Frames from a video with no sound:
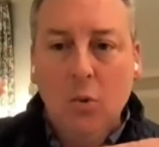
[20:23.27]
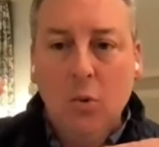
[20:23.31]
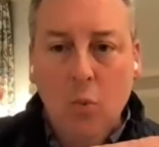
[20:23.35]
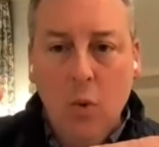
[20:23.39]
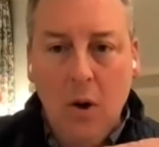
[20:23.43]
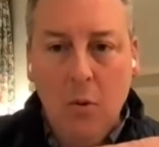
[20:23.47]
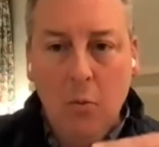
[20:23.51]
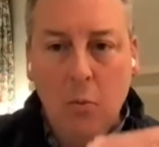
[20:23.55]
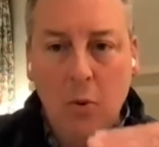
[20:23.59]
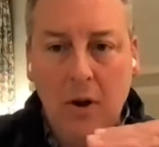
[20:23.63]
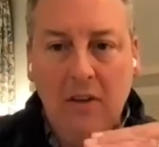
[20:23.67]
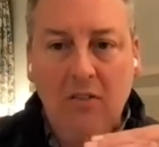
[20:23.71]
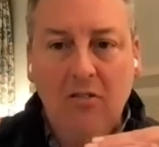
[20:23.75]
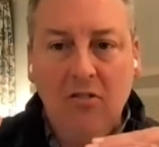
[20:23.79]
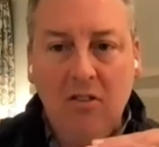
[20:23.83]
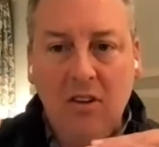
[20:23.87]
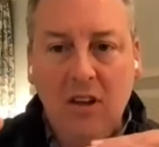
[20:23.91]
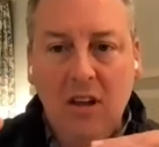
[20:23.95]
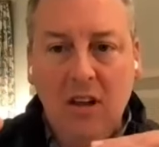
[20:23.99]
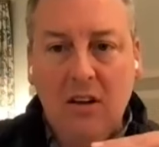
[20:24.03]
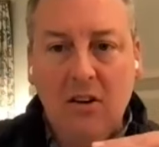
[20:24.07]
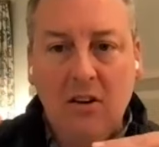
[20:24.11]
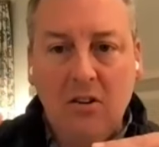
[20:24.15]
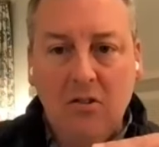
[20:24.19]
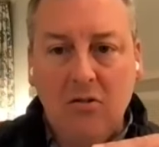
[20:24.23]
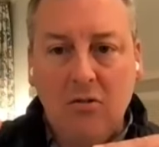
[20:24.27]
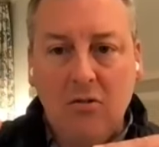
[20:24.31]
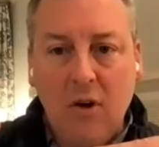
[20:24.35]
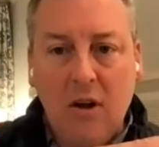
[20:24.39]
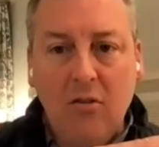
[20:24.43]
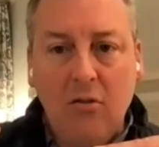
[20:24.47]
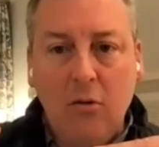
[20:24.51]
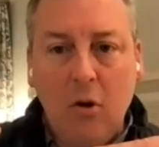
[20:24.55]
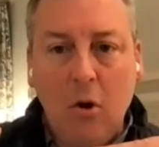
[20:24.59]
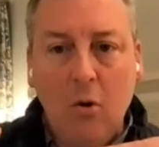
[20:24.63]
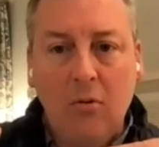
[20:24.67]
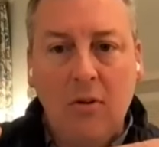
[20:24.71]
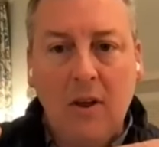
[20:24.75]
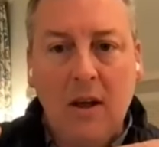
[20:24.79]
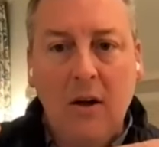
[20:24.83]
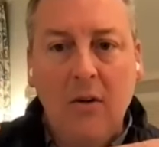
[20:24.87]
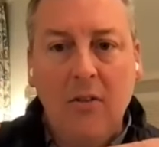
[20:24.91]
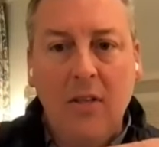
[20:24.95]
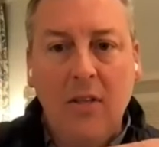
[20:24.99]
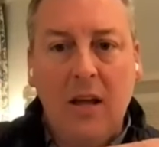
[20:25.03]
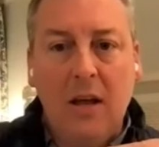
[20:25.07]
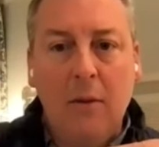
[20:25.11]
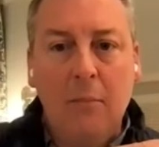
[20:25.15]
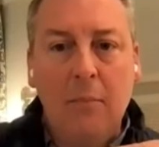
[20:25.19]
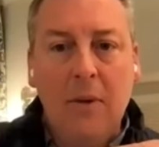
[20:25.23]
when we see a distressed
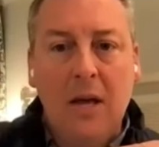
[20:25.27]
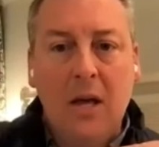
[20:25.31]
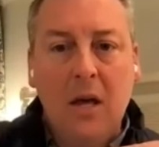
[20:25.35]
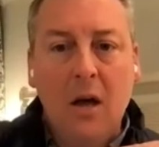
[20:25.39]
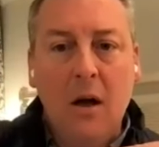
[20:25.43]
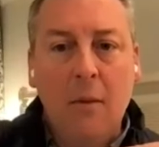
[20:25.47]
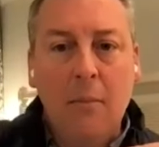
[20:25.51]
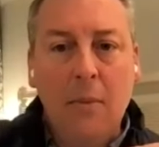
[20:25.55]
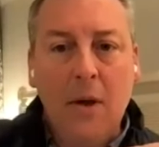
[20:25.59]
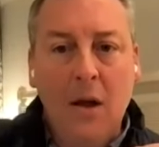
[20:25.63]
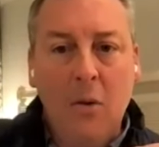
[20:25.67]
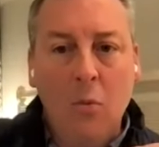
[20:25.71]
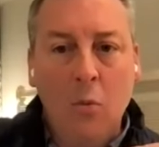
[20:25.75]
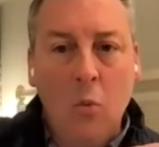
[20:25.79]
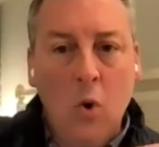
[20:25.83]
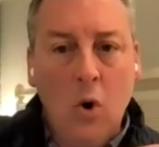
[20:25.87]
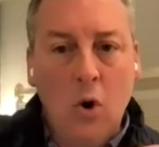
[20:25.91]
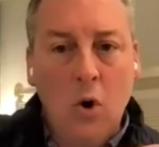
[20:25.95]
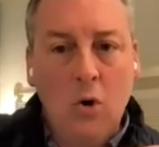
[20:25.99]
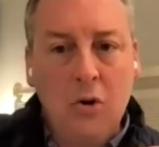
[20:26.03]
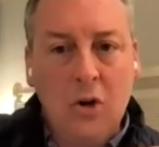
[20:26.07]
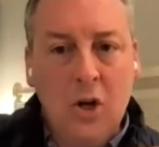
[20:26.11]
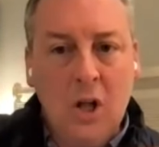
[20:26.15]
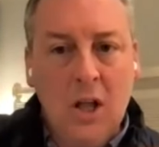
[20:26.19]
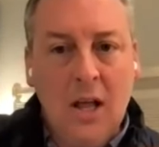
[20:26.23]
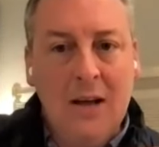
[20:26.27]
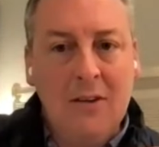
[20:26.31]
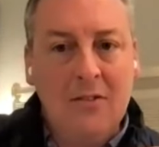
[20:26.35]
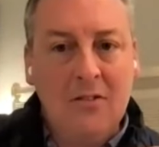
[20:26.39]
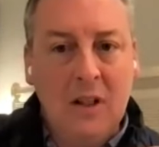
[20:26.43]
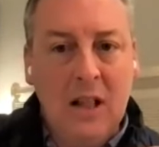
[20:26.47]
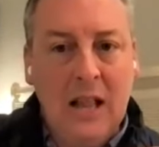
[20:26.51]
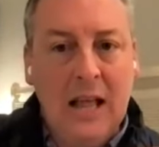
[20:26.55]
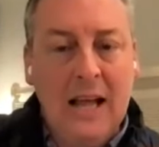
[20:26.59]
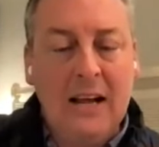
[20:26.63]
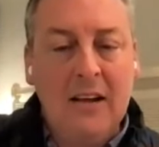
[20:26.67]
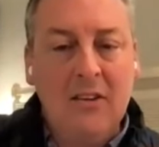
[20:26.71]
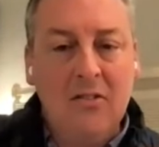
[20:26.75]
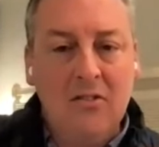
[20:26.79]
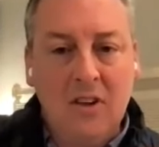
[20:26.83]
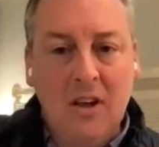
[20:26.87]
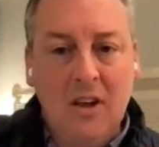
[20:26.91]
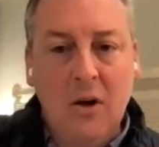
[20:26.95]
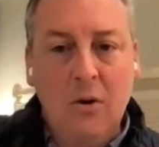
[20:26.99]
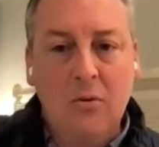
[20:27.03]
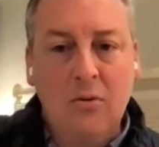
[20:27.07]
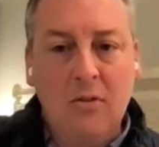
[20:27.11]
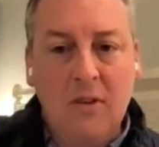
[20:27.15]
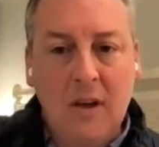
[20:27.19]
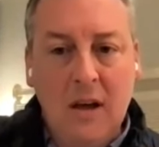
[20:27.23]
hotel that can become a world class
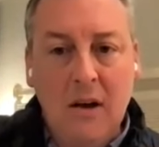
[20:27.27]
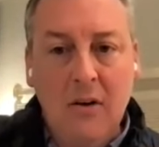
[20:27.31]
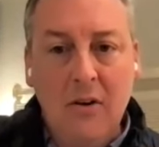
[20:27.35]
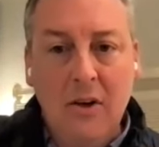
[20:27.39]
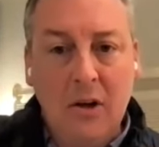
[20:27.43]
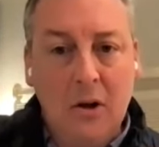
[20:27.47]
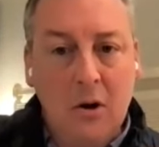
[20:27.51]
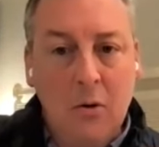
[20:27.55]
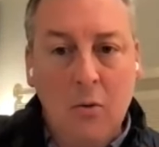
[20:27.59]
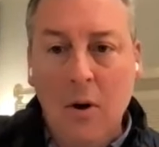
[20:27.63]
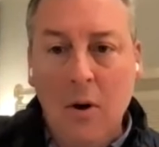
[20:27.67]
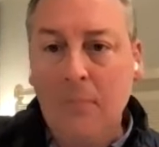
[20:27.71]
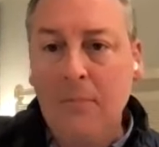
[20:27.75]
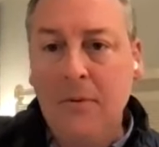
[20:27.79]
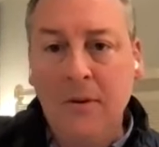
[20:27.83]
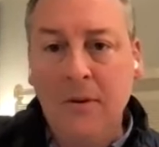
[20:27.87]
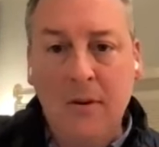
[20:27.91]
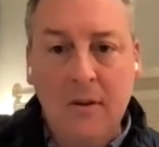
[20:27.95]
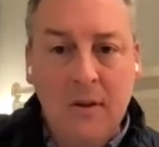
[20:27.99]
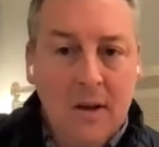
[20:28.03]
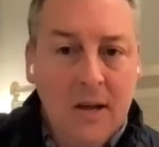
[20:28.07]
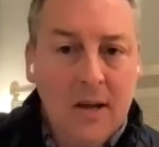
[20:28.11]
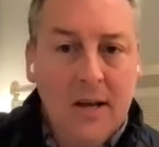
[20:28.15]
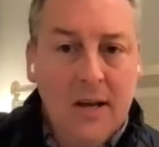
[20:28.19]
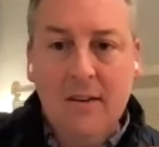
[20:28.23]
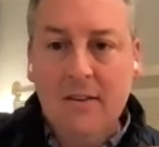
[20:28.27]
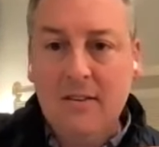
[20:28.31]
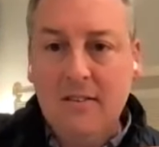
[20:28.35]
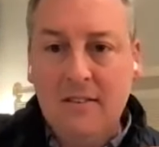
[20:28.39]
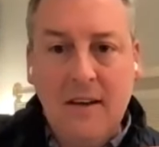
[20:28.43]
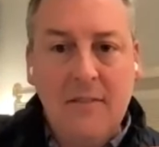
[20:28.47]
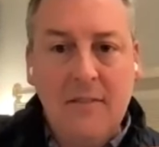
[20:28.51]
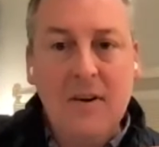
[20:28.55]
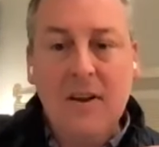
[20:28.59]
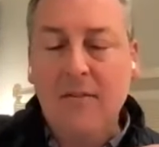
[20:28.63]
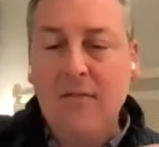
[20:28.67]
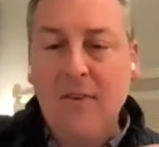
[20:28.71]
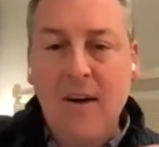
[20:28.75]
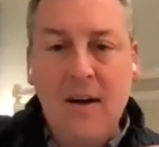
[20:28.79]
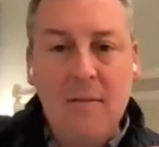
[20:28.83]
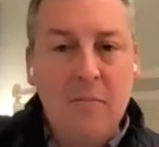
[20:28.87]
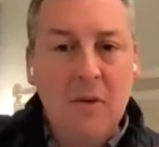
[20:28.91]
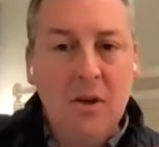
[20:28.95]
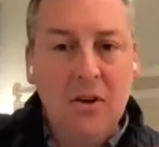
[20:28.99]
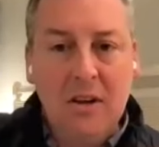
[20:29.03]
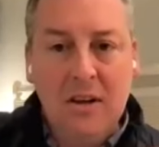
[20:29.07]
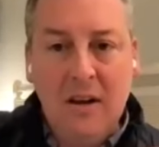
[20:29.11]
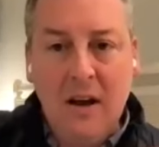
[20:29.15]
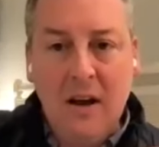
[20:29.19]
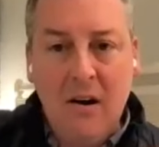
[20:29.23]
legacy hotel and go up to $75
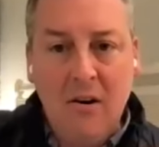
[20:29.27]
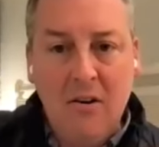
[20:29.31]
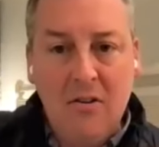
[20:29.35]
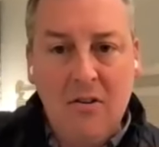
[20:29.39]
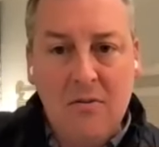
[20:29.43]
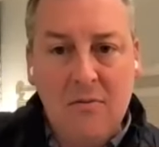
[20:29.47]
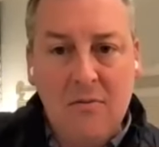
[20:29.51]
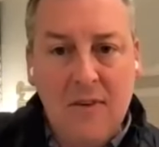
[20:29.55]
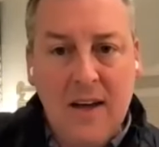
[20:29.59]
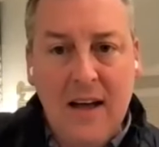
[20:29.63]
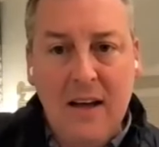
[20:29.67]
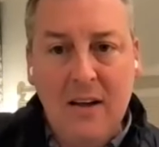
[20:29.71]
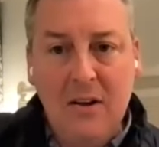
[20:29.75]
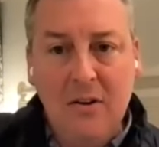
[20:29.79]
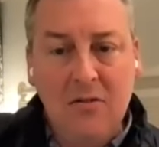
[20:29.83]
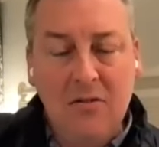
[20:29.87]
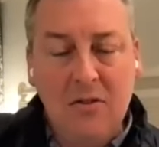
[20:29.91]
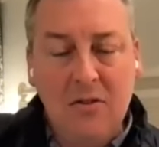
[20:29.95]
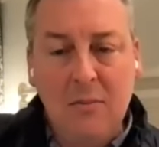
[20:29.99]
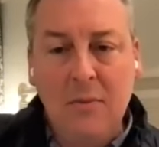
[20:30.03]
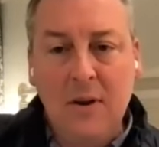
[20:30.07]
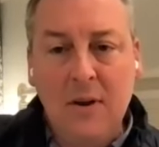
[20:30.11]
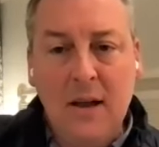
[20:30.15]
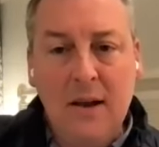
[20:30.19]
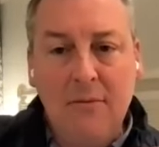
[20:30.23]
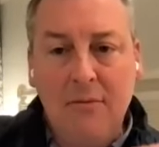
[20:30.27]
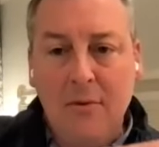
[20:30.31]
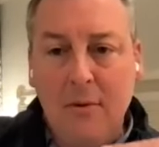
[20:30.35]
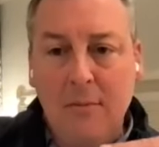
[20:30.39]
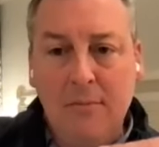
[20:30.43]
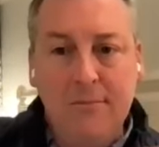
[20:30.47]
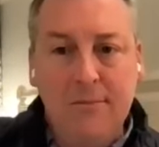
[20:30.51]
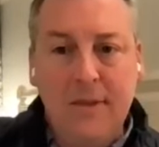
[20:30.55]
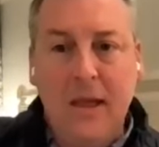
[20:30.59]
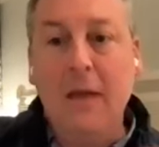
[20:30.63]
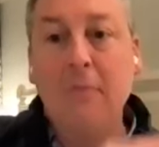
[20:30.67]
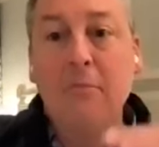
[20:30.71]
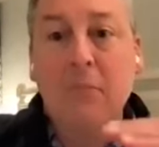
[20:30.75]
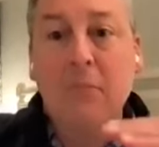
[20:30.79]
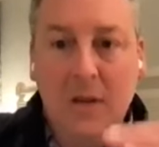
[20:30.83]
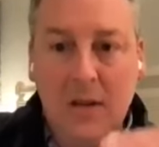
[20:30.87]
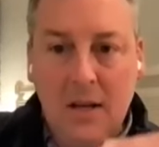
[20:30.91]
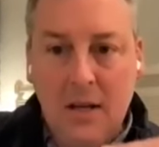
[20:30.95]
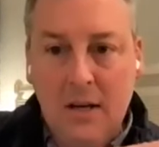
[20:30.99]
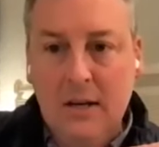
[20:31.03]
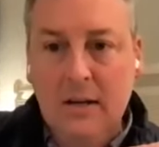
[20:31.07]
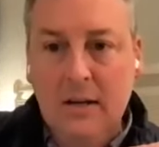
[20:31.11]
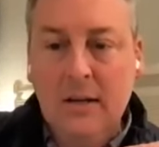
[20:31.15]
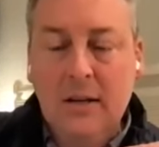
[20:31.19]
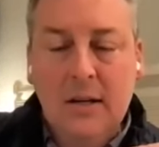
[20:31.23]
million in value someday from $10
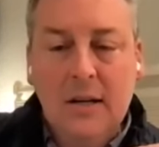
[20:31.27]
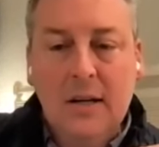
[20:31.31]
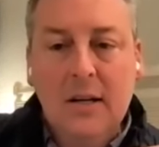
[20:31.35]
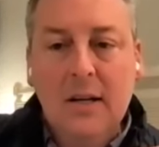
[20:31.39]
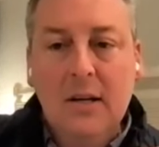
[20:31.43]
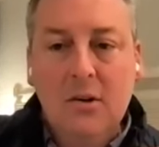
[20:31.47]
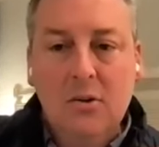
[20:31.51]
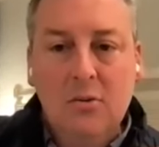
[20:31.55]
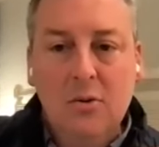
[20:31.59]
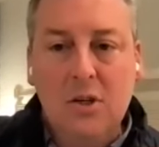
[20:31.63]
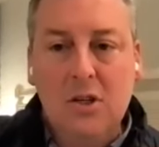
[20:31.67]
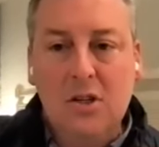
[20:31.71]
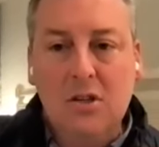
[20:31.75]
million, mm-hmm.